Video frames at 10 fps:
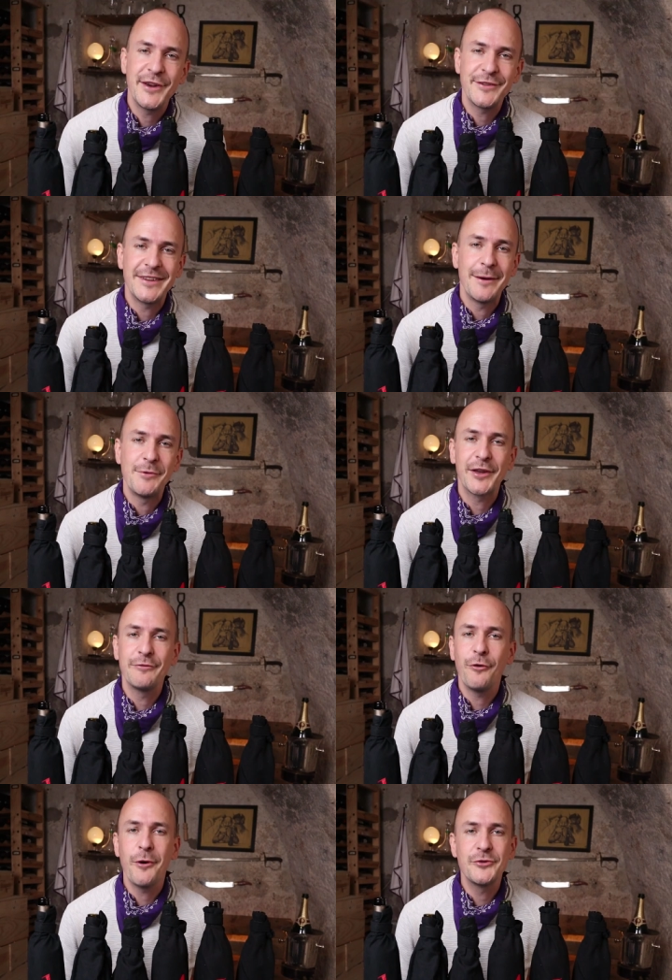Seriously, I'm
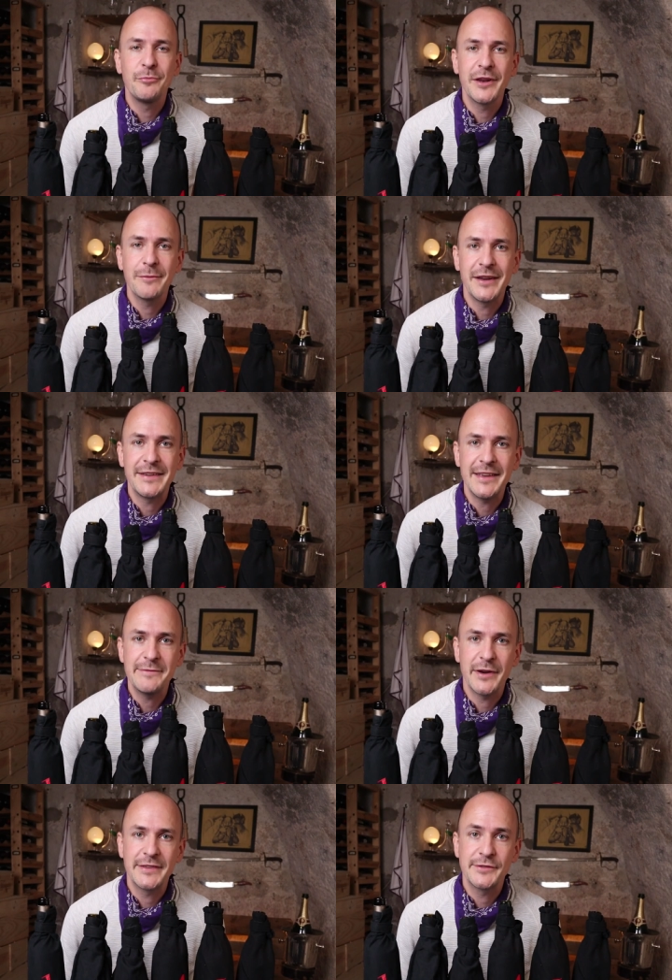looking forward to putting my
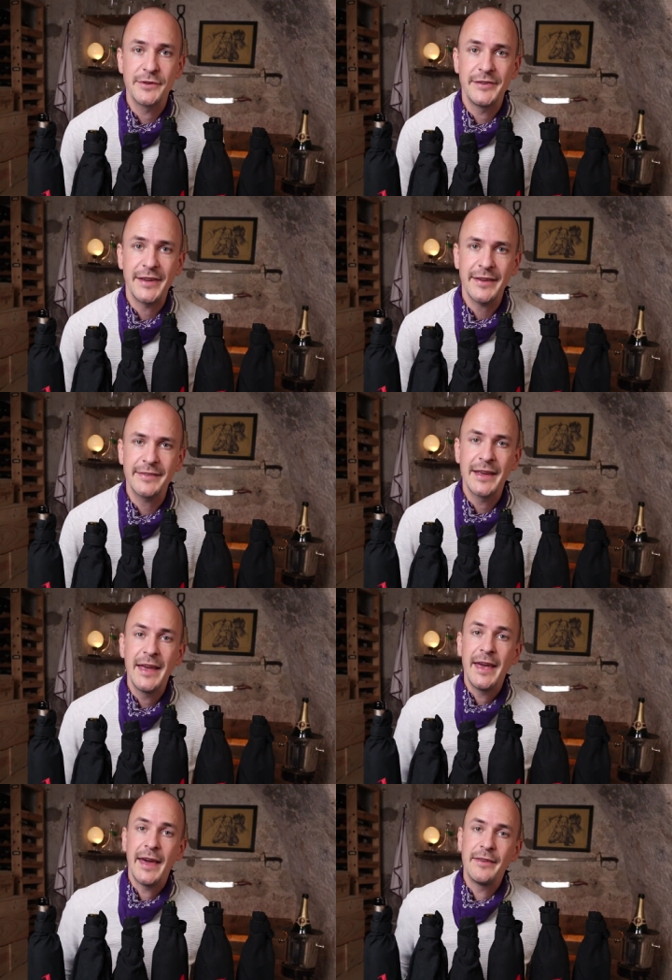taste buds to the test,
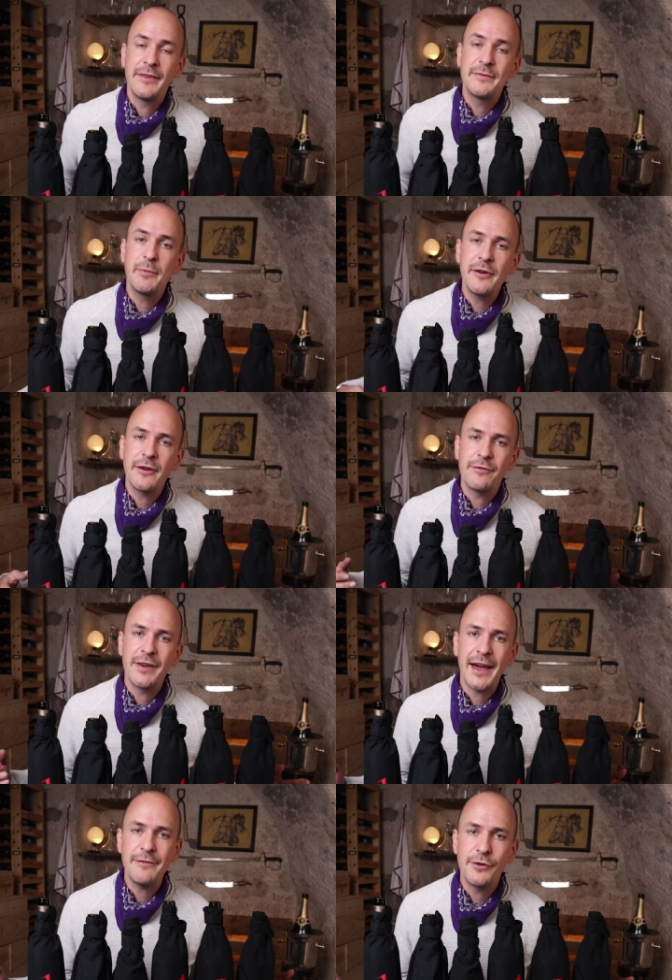and in the spirit of
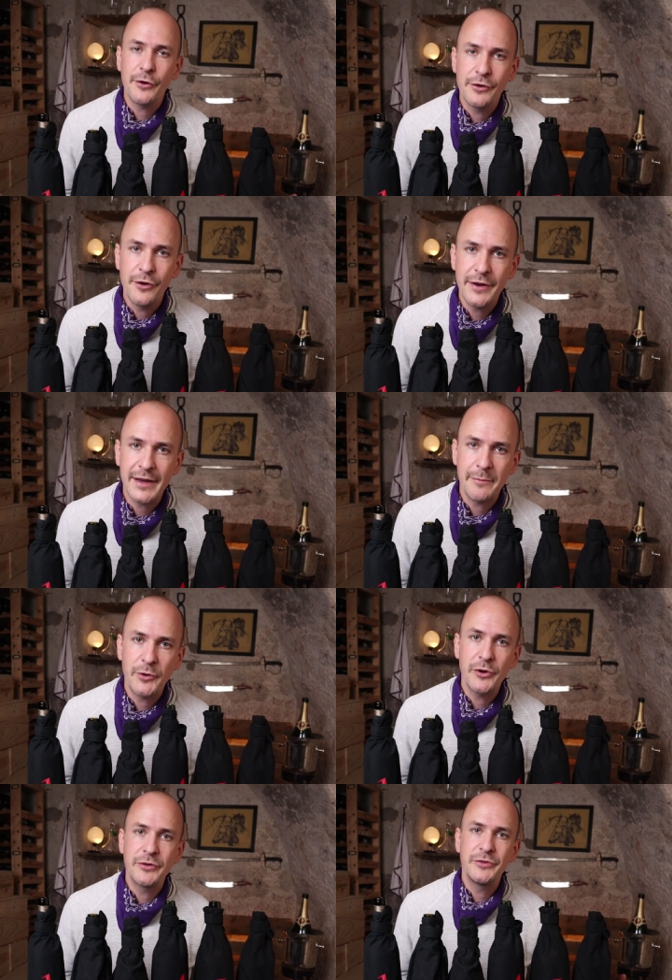lifelong learning,
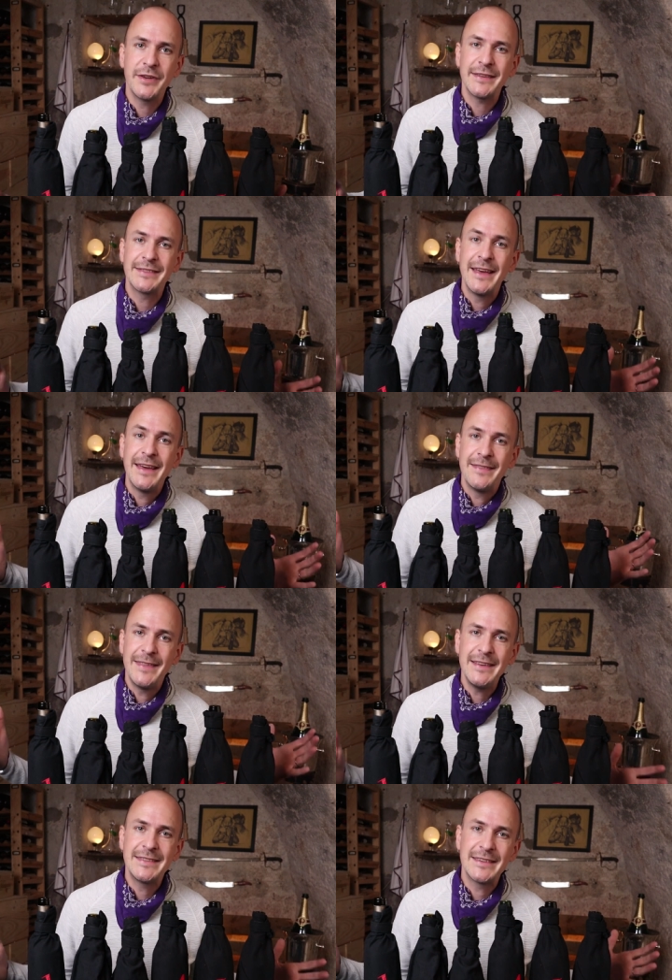I'm going to taste
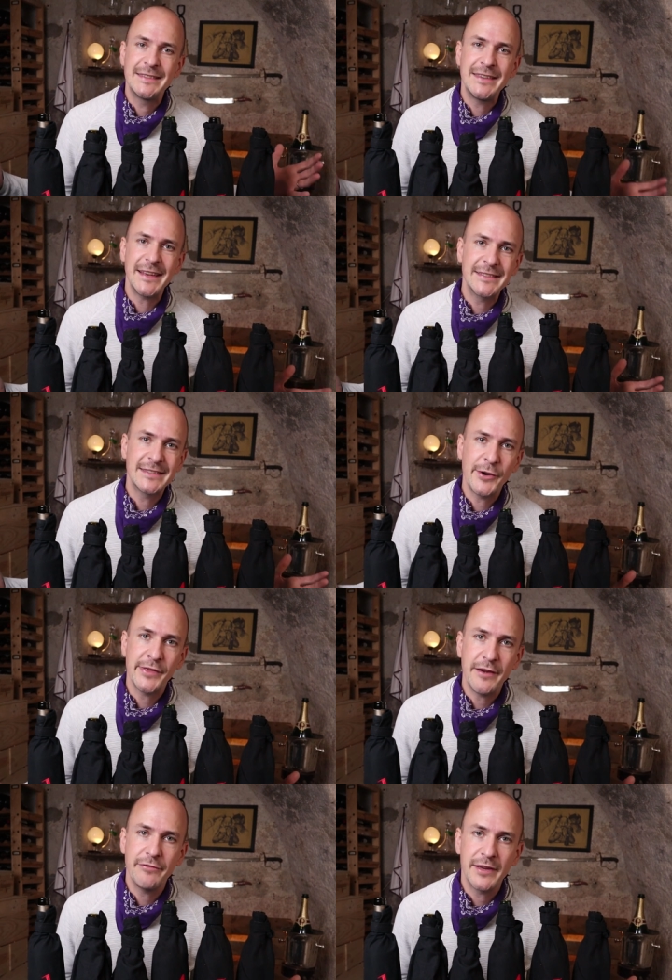these six
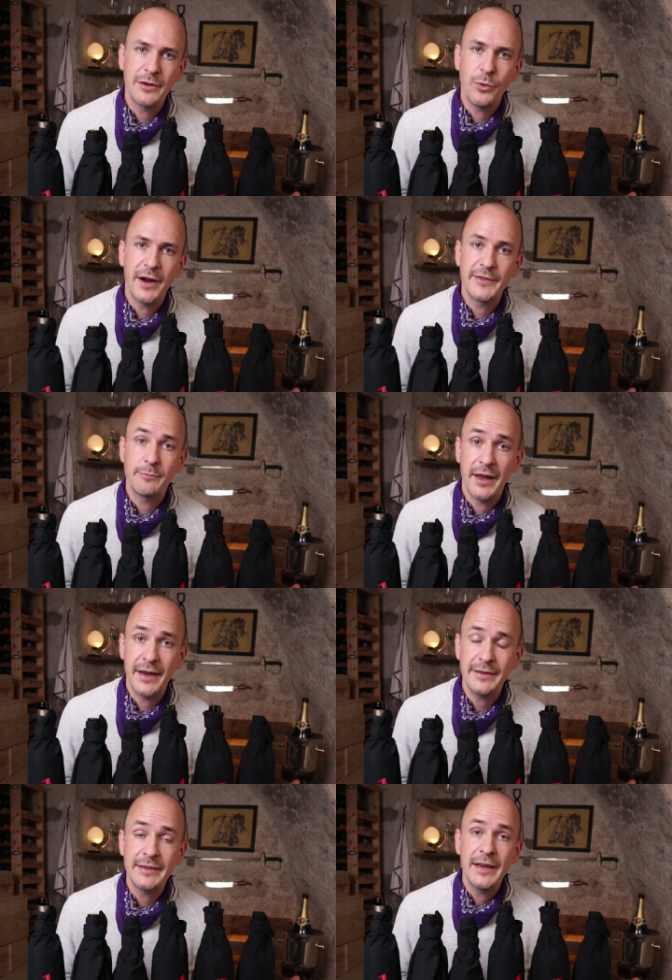South African wines
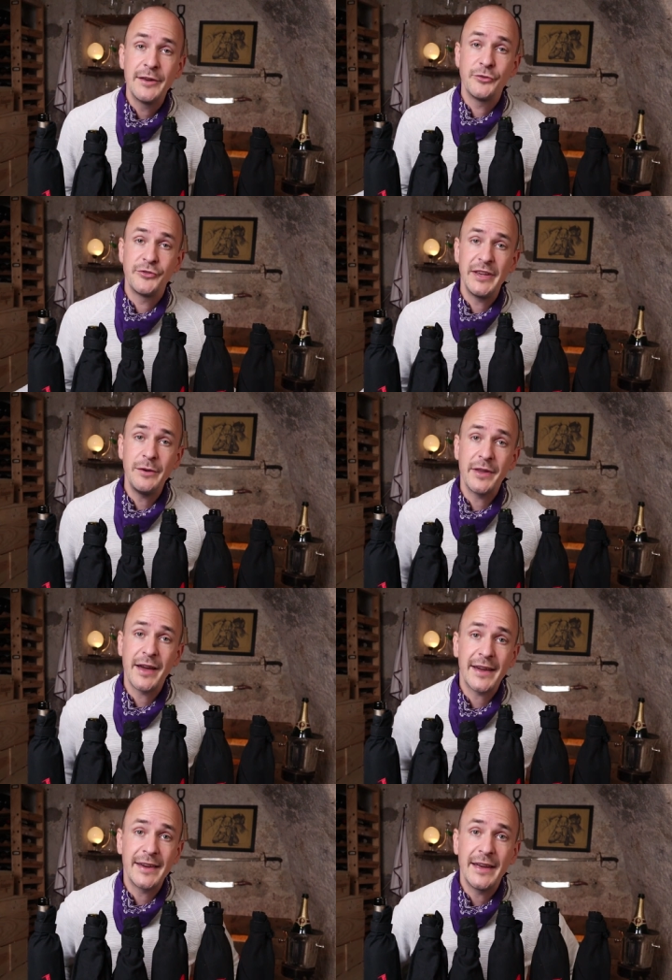blind to see
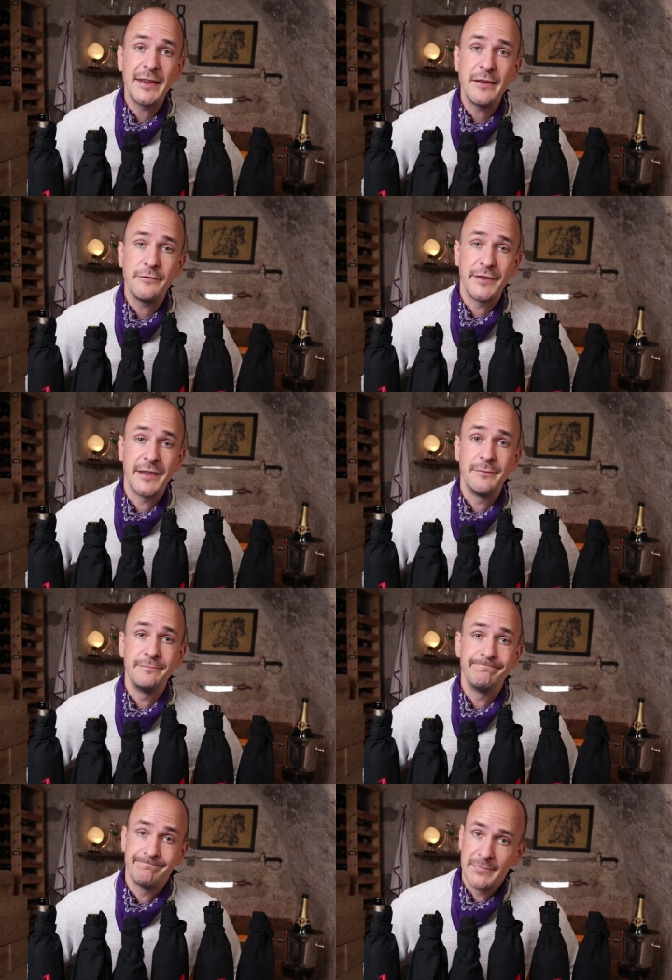whether I can identify them.
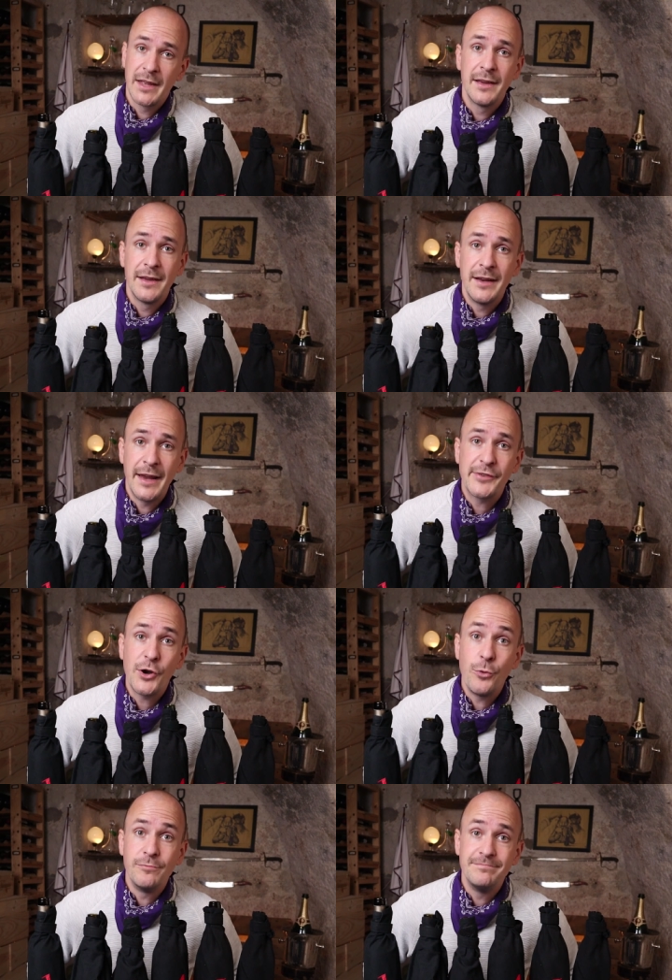Let's
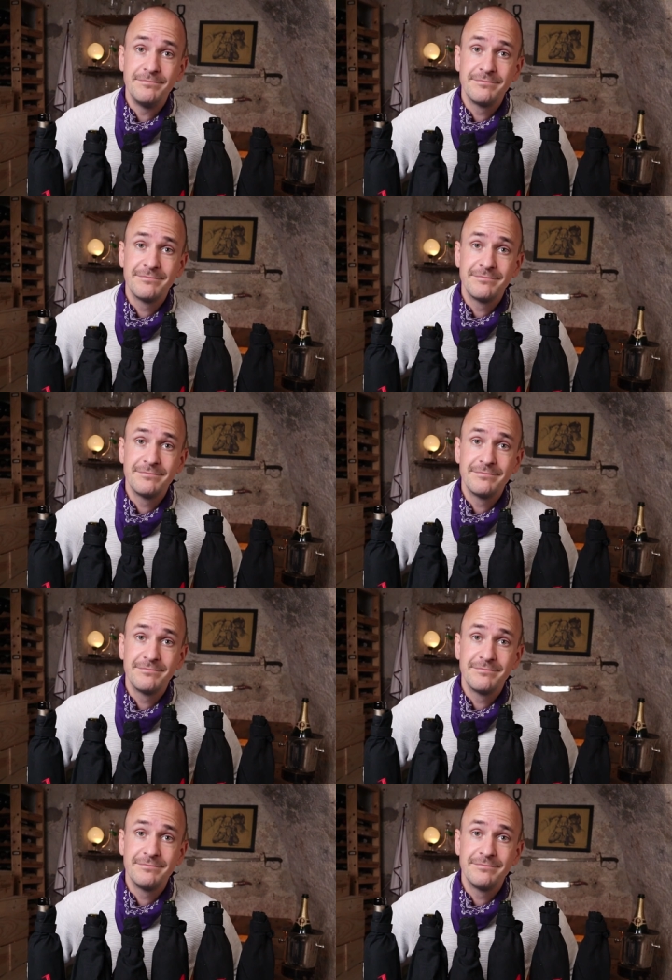go.